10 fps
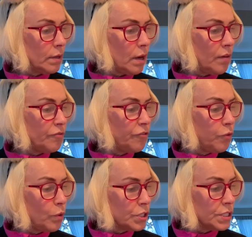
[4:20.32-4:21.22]

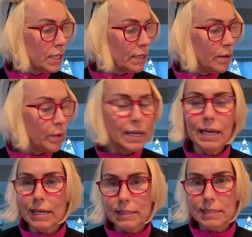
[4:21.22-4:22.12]
Unfortunately, we
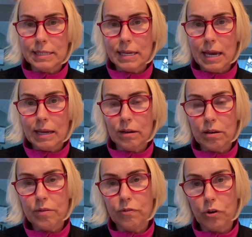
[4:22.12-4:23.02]
cannot see any
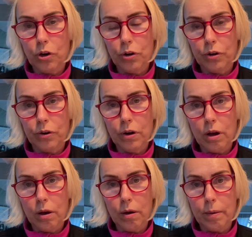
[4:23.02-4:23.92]
of her
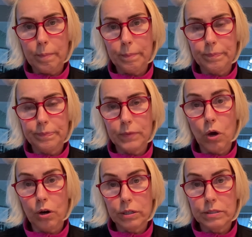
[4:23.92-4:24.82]

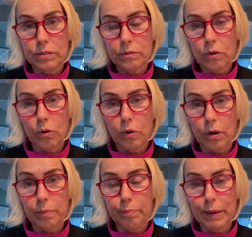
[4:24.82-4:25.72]
art
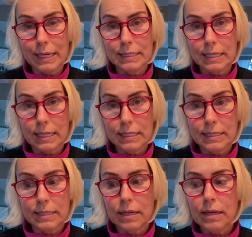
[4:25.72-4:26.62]
or paintings